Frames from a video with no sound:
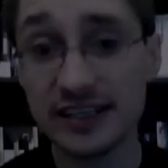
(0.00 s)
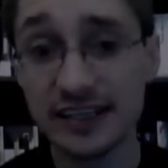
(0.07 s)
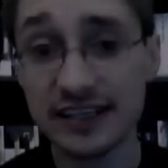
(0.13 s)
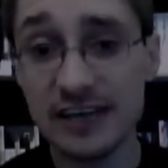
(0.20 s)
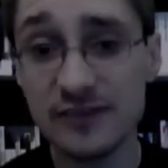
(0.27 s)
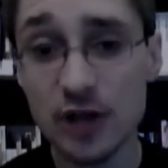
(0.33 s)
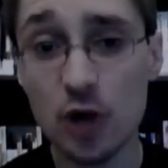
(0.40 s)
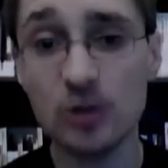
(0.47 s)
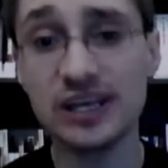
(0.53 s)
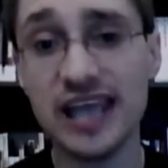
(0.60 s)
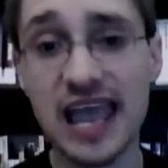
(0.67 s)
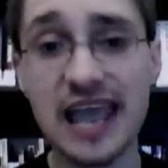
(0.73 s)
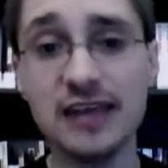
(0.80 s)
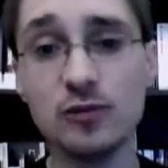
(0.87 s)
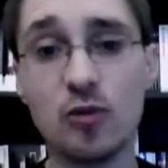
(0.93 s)
can leave, though,
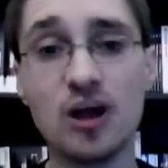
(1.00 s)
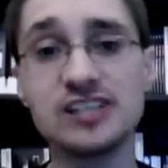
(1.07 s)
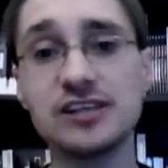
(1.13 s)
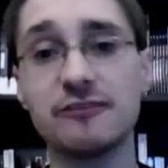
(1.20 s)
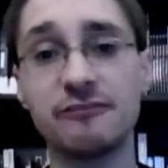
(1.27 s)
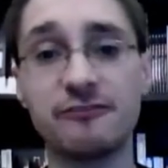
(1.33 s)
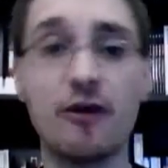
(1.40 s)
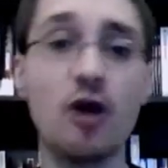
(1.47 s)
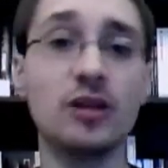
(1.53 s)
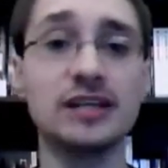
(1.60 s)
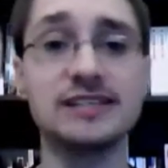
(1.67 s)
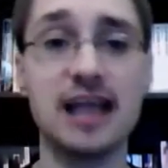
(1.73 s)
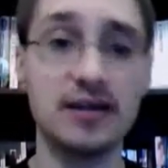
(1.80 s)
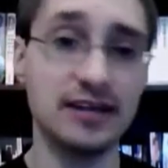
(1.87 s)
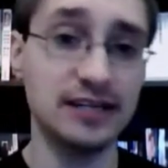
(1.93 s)
Kate winds up falling
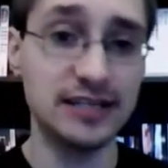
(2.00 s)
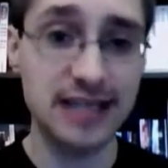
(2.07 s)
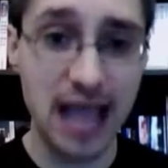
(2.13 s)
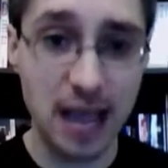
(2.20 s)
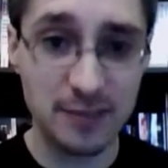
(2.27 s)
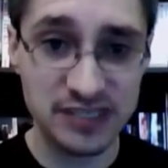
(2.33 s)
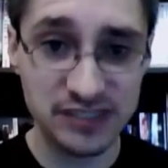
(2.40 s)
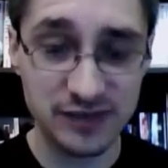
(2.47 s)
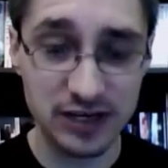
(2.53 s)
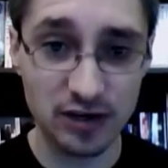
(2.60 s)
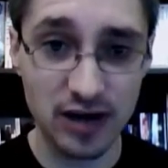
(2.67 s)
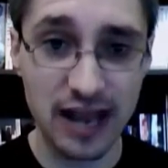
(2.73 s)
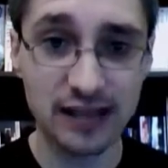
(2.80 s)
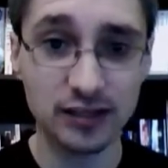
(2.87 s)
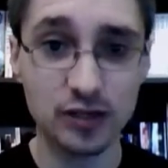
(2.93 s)
down into the
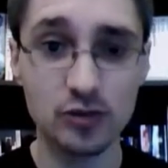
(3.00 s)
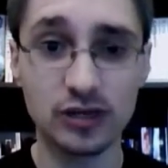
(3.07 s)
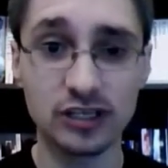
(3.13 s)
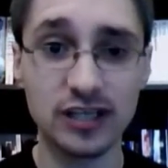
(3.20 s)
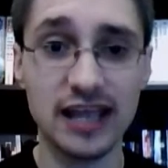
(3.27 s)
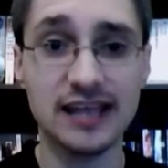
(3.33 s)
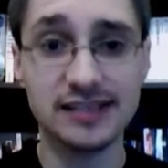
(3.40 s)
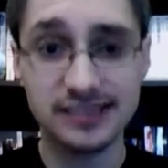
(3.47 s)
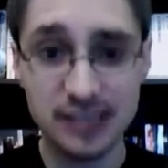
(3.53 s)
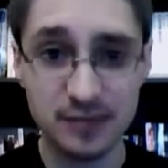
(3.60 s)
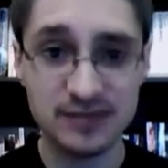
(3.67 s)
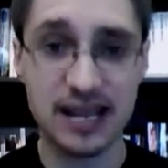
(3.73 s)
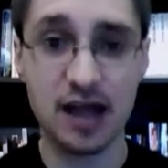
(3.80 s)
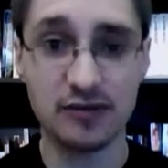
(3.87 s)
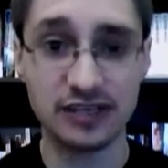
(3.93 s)
atmosphere, and Luke and Leia
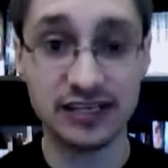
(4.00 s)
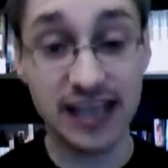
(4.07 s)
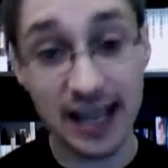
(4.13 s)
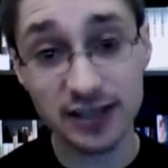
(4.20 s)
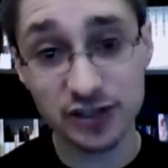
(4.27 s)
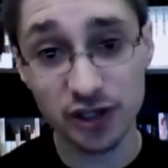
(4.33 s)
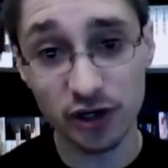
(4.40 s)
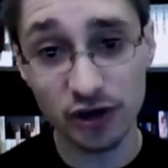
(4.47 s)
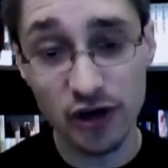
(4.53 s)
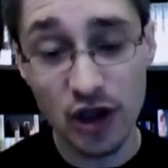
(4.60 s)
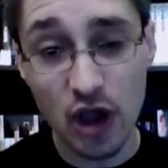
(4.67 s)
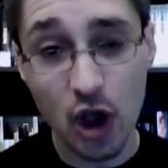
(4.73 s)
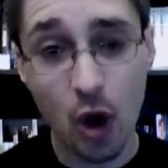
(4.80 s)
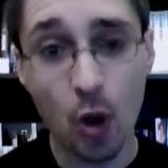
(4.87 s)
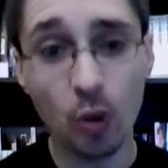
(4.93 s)
zip down to catch her,
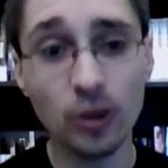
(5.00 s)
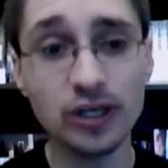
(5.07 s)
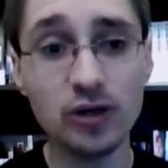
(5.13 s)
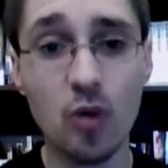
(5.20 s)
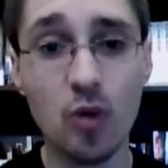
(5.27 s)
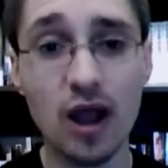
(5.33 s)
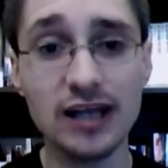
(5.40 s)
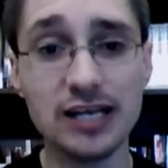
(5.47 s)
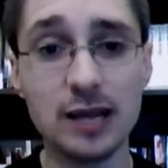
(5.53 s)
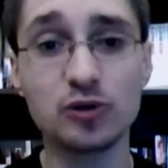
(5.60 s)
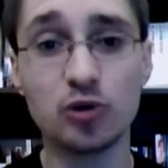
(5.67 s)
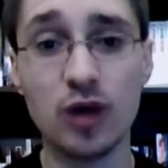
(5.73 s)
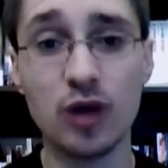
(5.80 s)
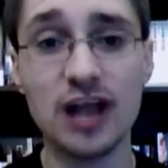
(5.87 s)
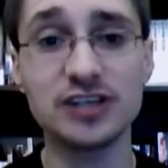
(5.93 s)
only to wind up
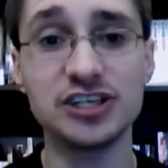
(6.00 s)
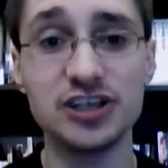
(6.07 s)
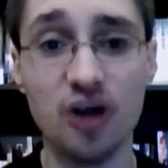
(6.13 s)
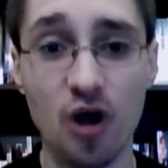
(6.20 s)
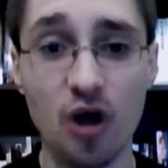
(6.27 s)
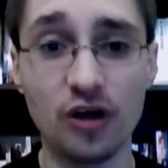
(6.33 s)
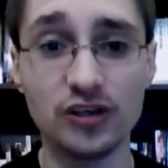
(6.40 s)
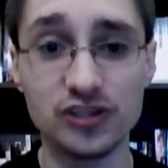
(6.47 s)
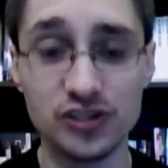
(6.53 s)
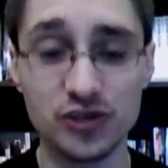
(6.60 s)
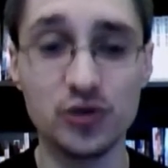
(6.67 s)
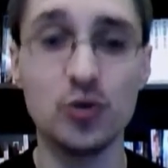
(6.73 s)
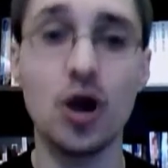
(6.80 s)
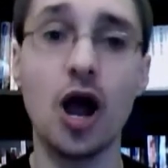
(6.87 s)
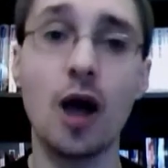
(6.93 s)
crashing
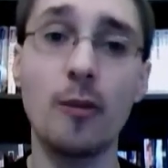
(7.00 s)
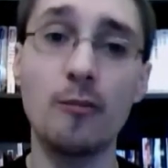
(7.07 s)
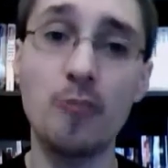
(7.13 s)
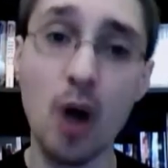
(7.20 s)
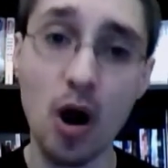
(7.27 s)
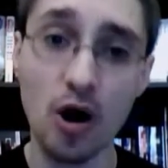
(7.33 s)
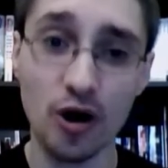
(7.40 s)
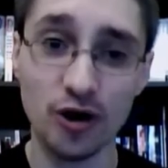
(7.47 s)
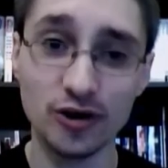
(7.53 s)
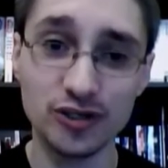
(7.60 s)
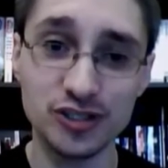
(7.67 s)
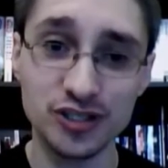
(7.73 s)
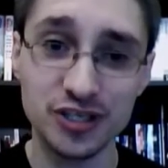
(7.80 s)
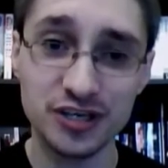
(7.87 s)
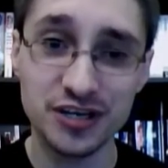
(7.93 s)
onto a
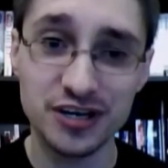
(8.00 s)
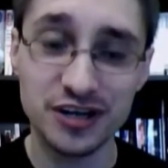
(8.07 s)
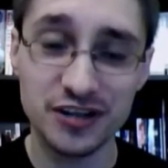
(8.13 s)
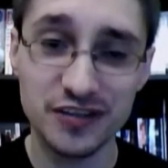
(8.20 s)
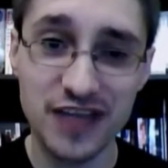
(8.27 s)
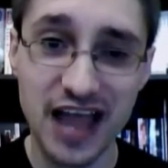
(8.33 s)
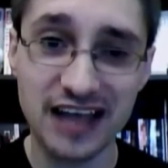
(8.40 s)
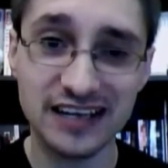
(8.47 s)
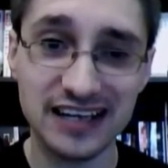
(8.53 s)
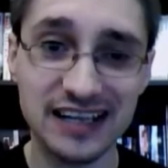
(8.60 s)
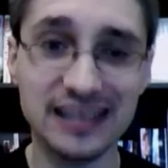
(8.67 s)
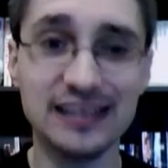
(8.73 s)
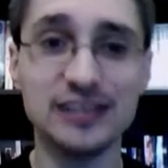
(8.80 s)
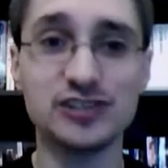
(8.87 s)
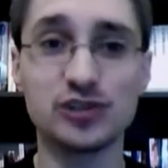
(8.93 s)
barge that
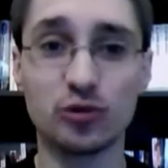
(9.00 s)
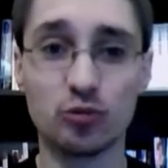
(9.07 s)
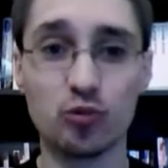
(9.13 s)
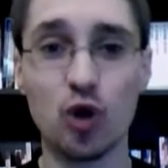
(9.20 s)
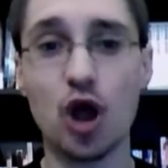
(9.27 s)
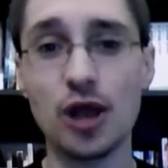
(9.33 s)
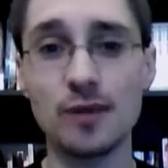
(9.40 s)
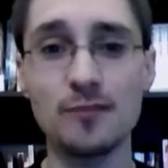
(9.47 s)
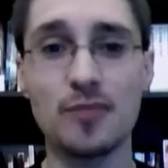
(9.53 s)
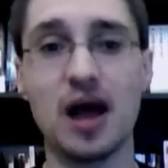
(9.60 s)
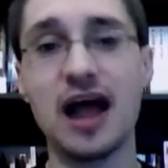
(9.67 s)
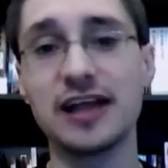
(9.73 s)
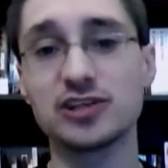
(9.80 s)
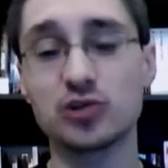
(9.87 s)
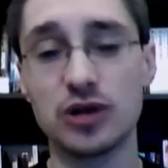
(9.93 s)
is run
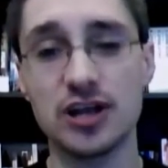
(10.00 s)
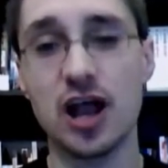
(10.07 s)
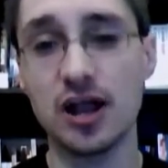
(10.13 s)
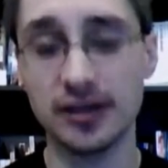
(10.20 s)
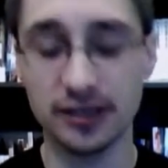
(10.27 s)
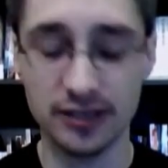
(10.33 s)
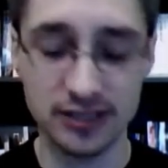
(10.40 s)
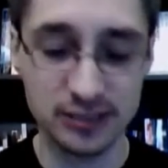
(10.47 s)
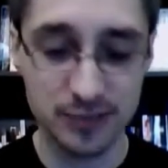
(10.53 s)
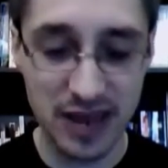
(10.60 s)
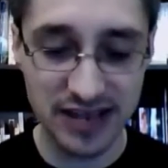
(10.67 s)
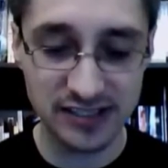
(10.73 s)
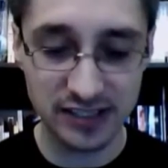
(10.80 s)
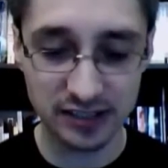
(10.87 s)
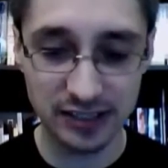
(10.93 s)
by Trioculus.
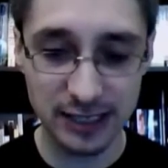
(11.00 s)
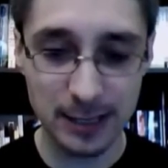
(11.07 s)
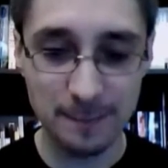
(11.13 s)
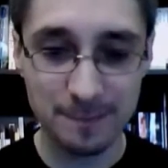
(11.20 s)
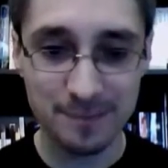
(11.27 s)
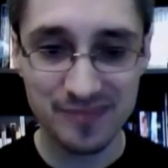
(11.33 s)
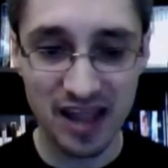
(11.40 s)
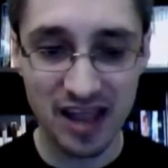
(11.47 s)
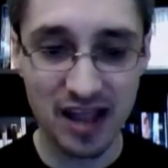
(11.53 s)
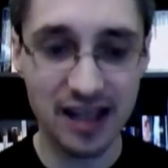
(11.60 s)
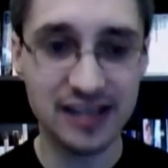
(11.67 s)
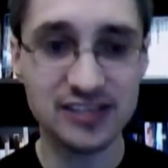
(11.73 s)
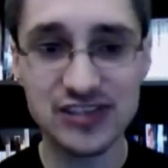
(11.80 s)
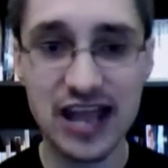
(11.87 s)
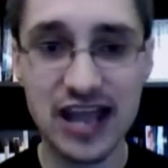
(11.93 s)
Basically,
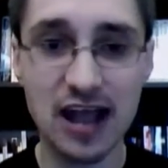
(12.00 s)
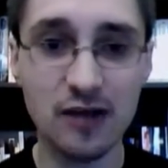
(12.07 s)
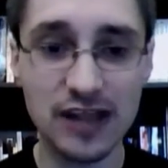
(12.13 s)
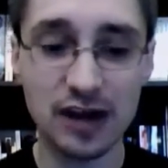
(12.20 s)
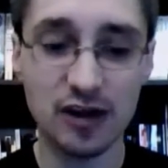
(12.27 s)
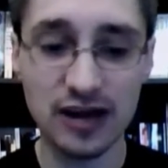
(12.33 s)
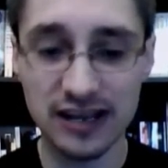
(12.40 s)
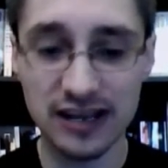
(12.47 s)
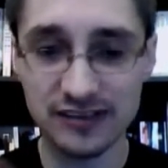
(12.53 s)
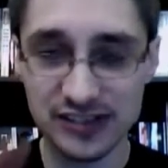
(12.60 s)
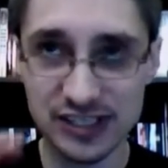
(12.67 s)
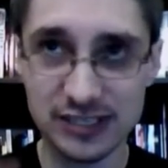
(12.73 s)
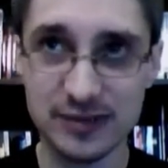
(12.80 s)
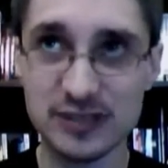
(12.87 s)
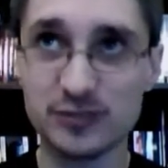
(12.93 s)
it's down there in the
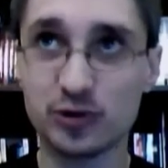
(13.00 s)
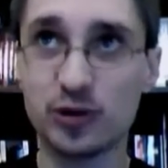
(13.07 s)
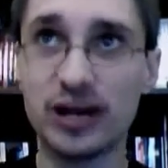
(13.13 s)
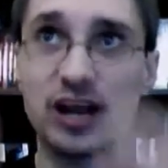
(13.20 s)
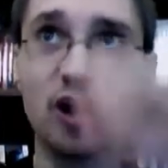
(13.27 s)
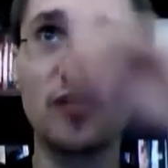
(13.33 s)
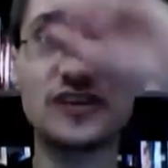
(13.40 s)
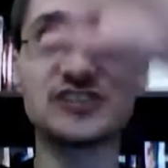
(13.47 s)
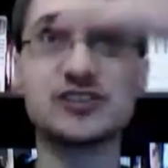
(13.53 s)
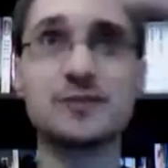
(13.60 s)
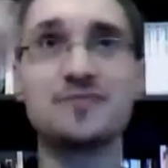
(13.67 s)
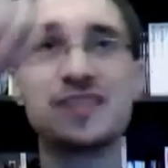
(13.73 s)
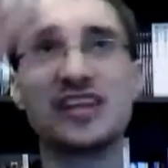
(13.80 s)
system. It's creating all this,